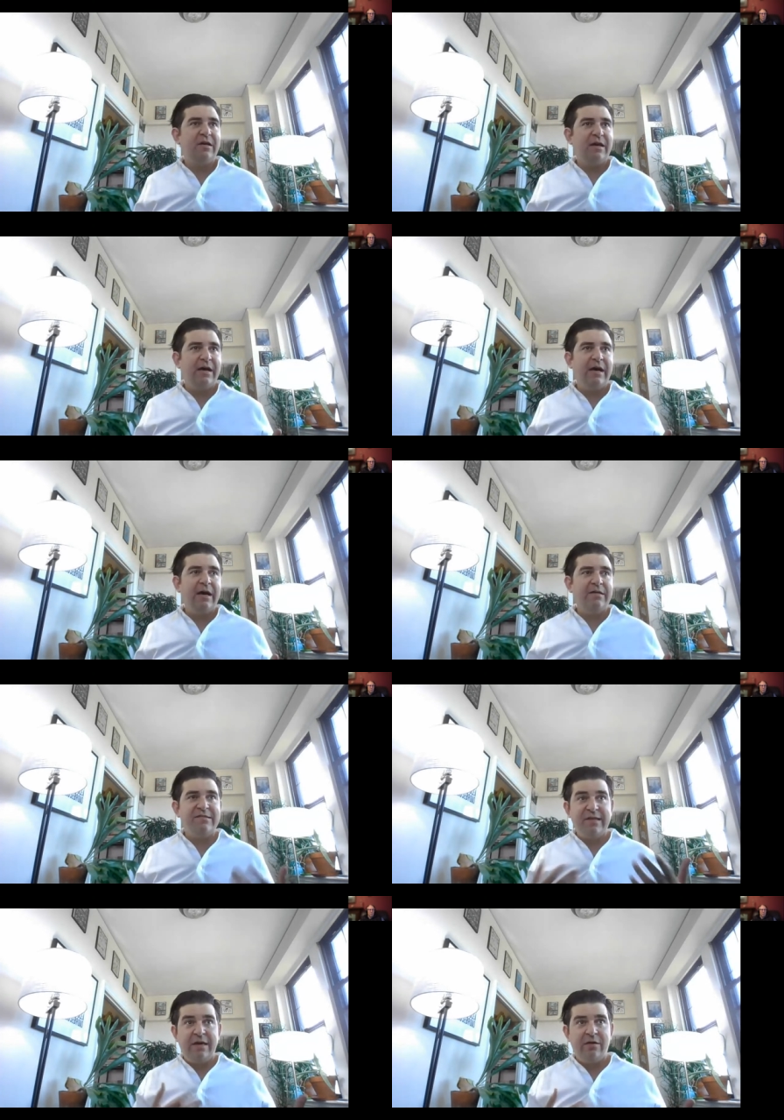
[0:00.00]
Uh,
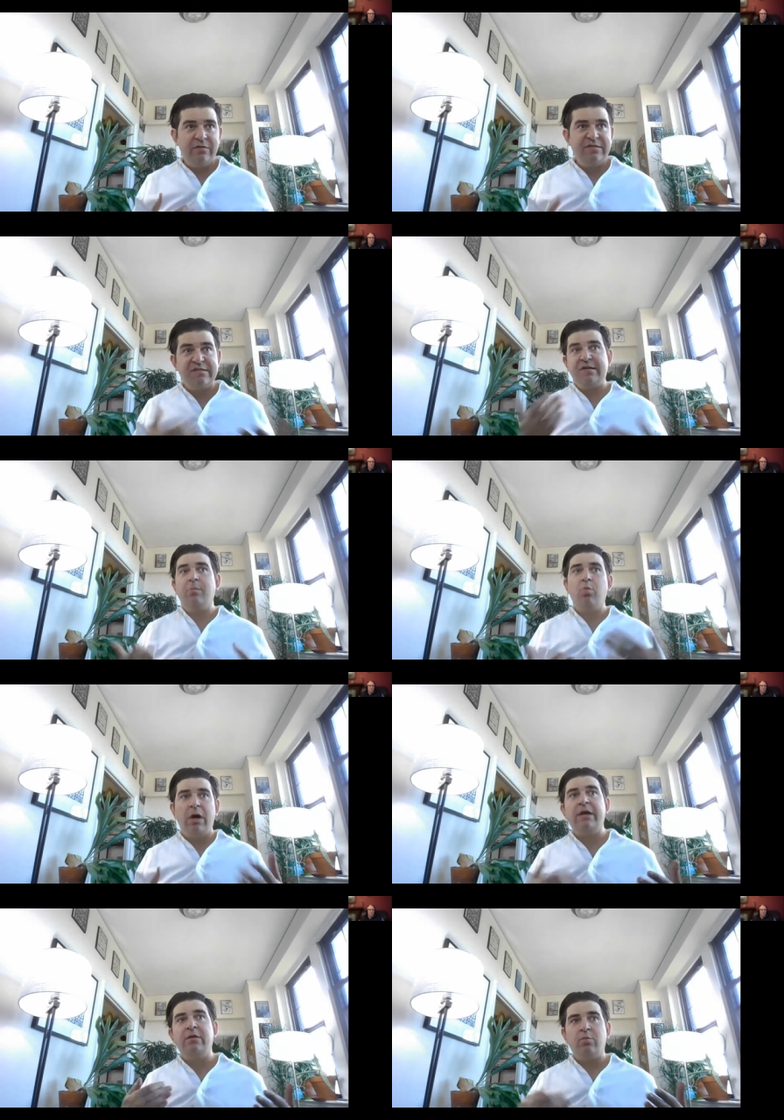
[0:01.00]
sales,
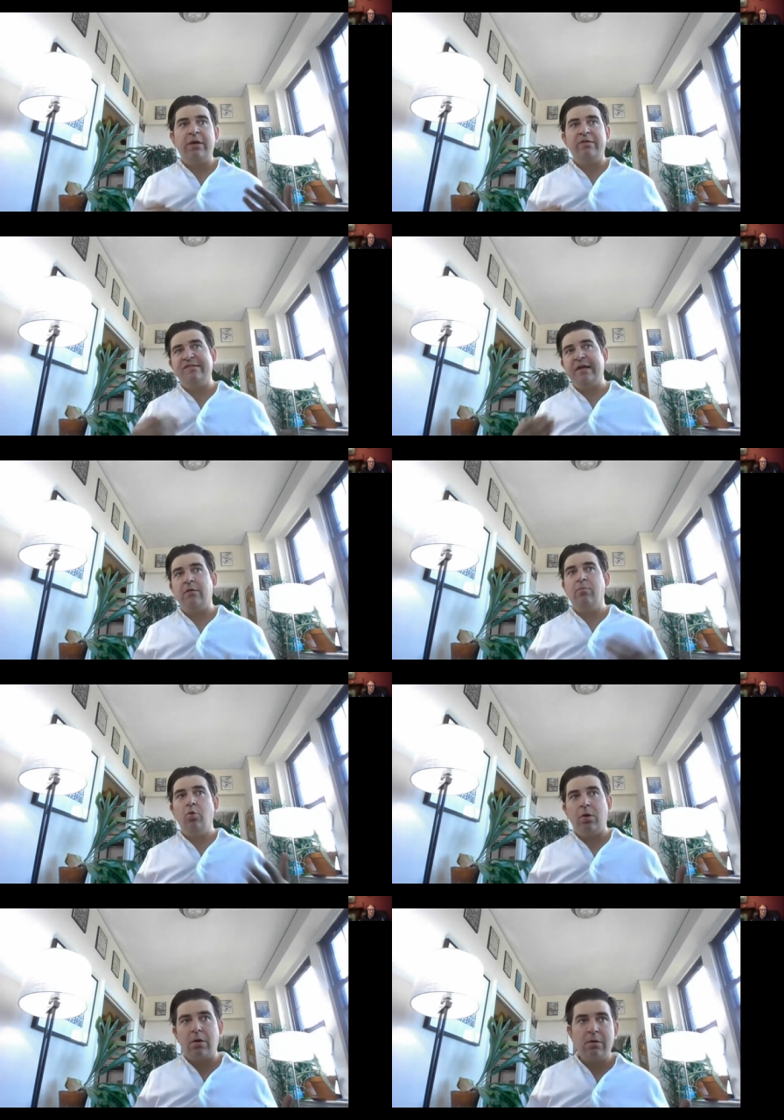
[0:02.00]
someone will sell
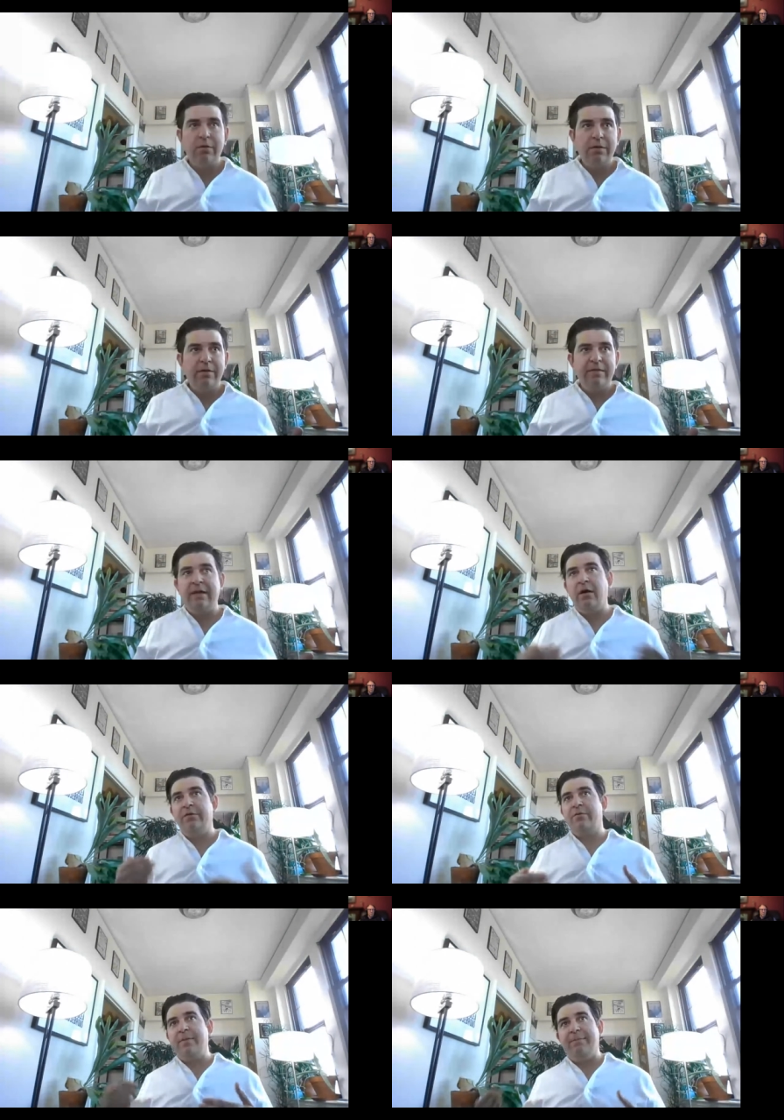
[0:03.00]
more than
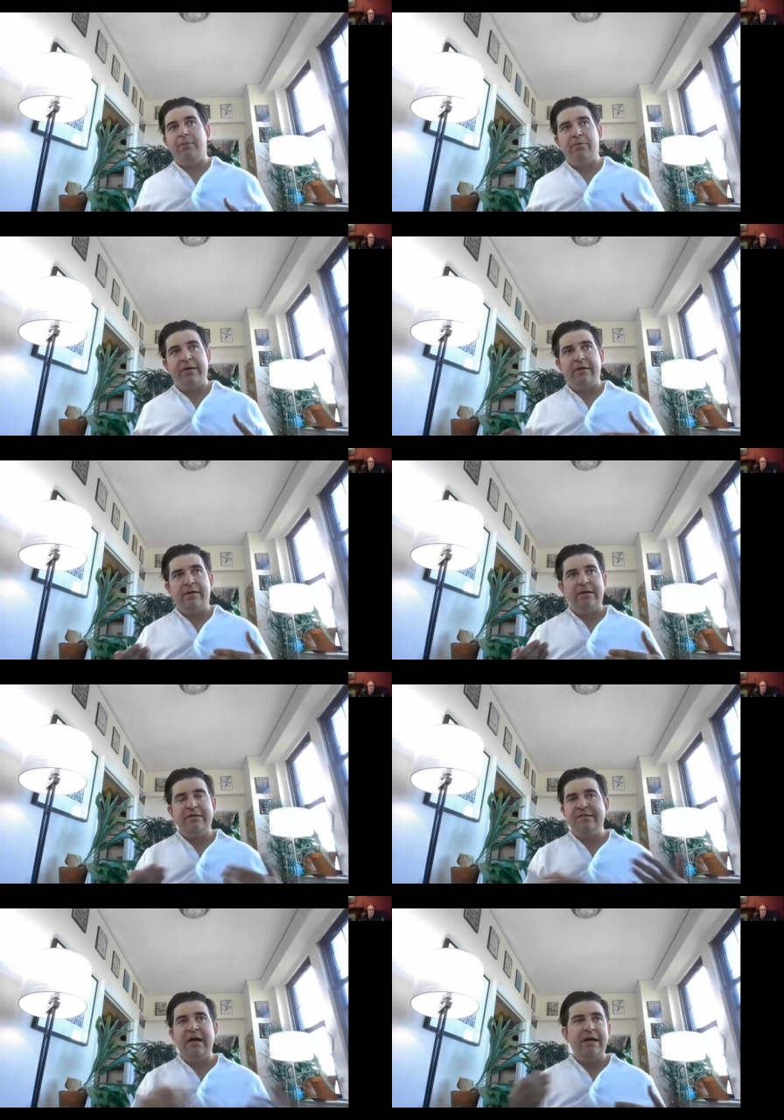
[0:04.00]
other people. There, it
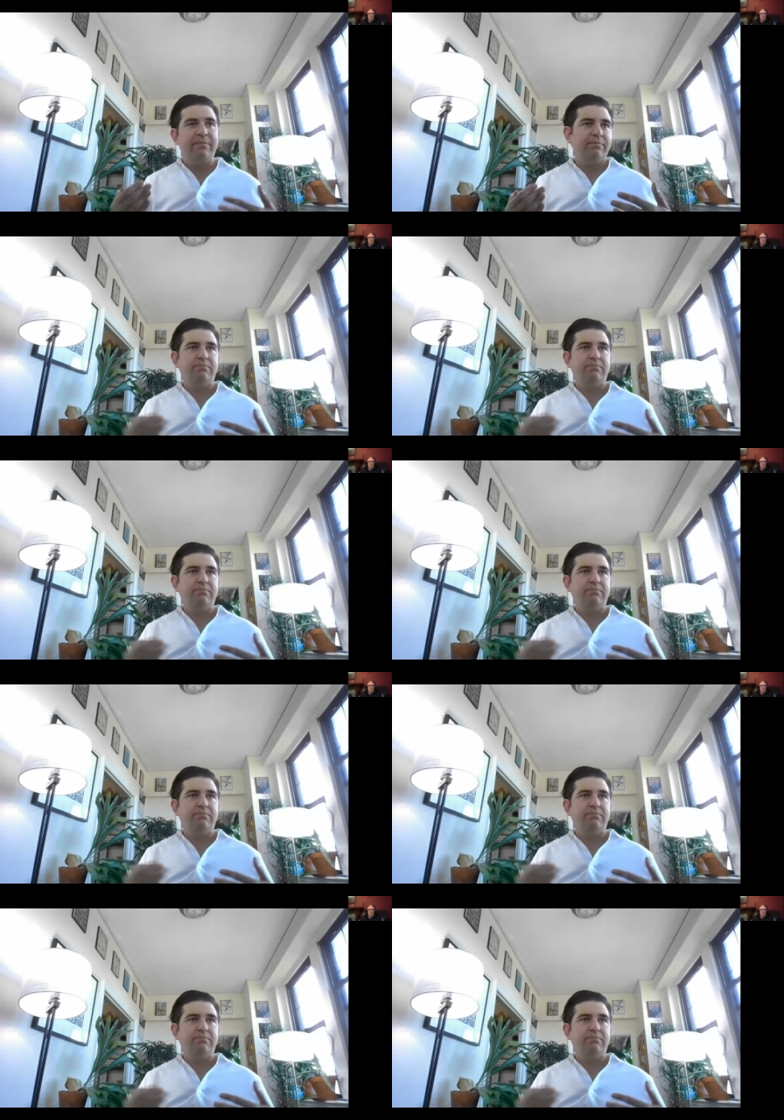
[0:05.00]
is not.